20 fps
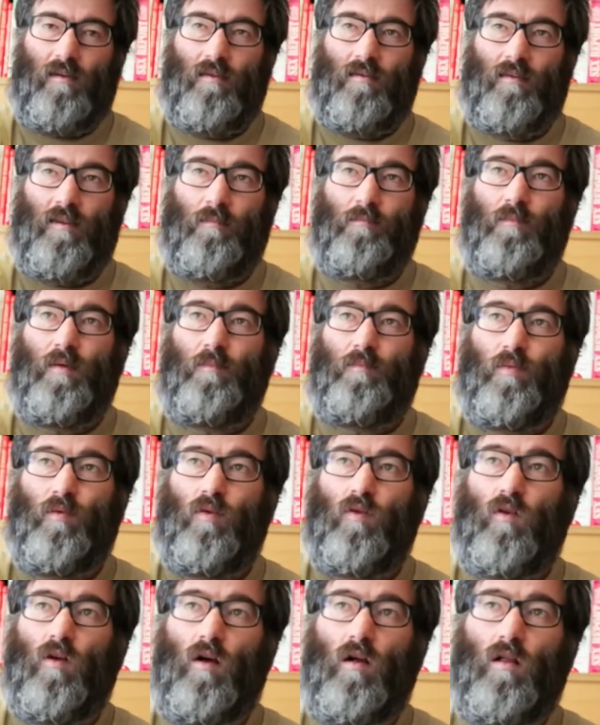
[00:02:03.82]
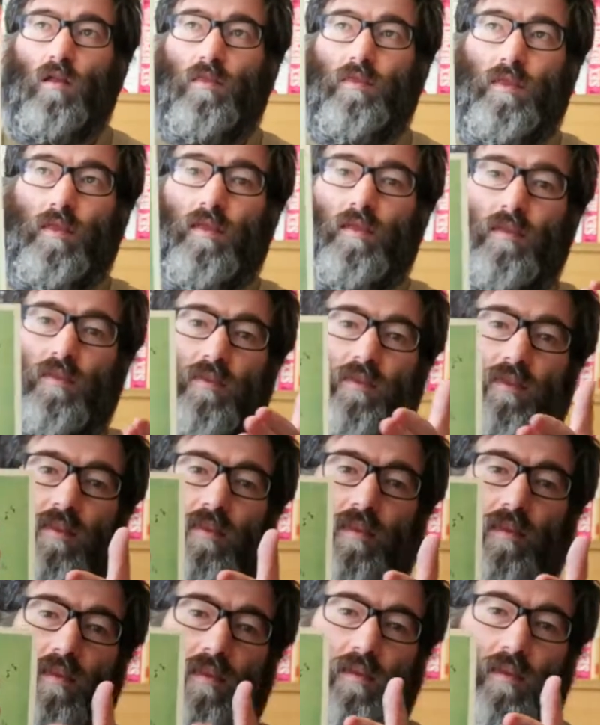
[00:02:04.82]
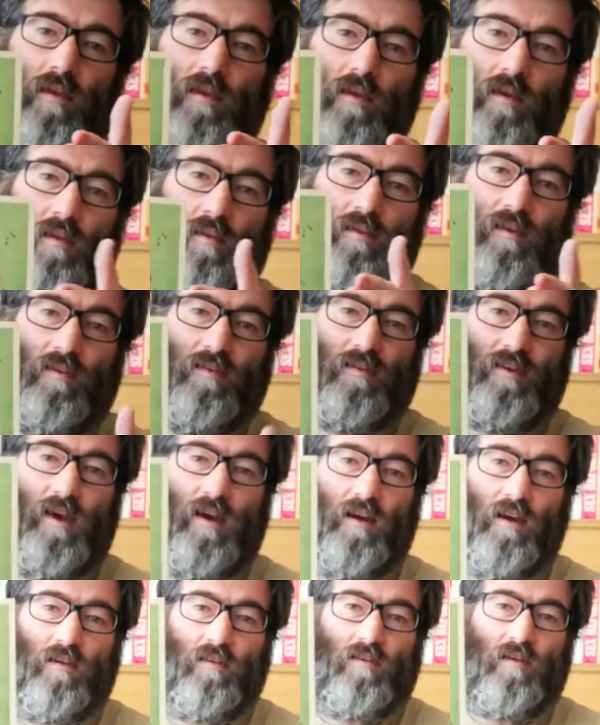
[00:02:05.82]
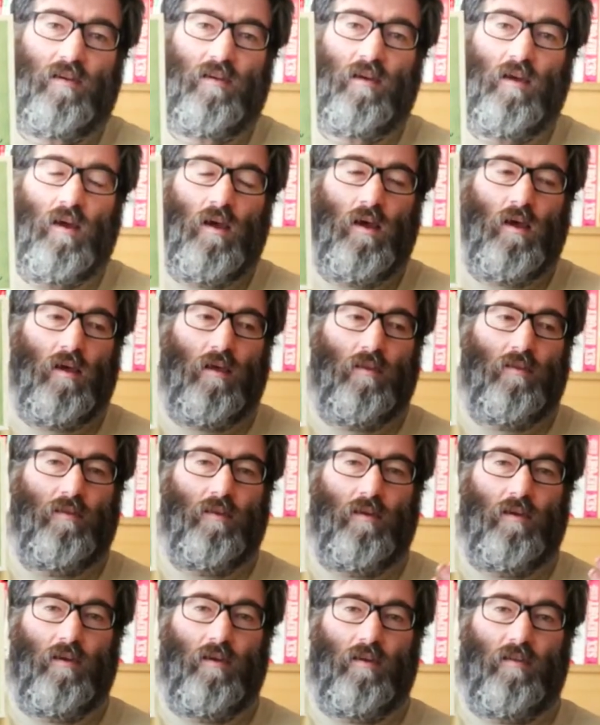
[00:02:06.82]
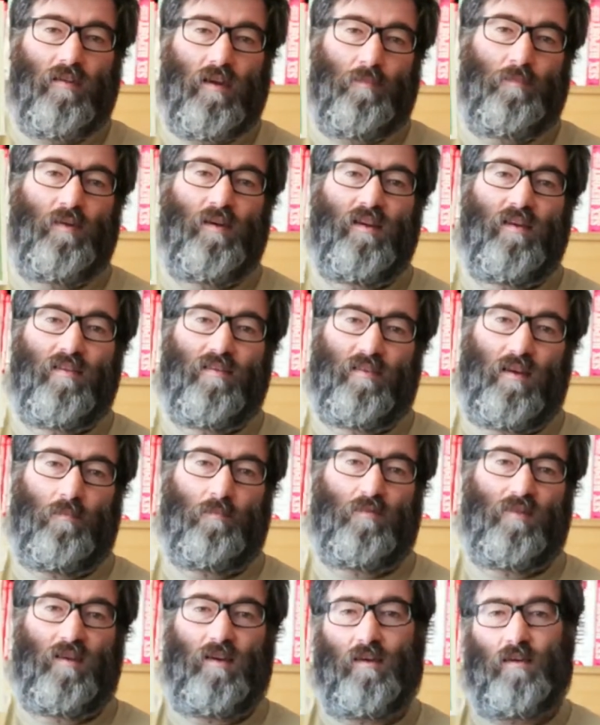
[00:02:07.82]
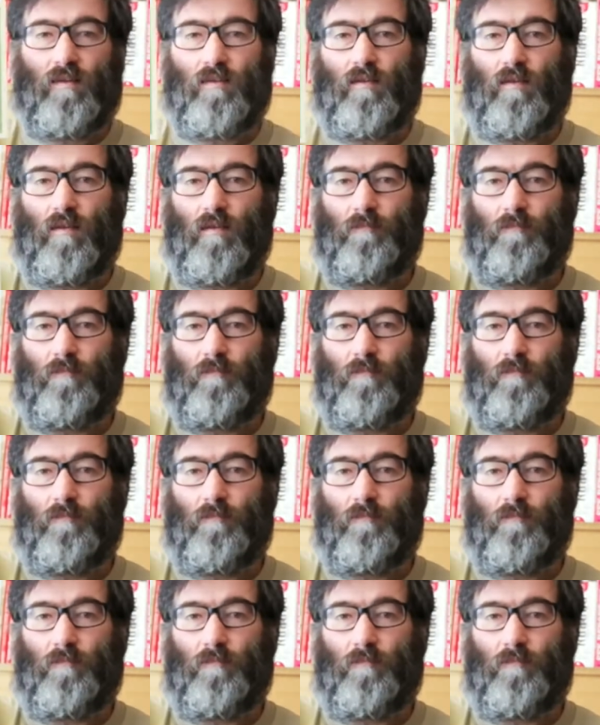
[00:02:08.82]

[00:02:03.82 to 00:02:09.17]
some people call this character the Japanese Simpsons.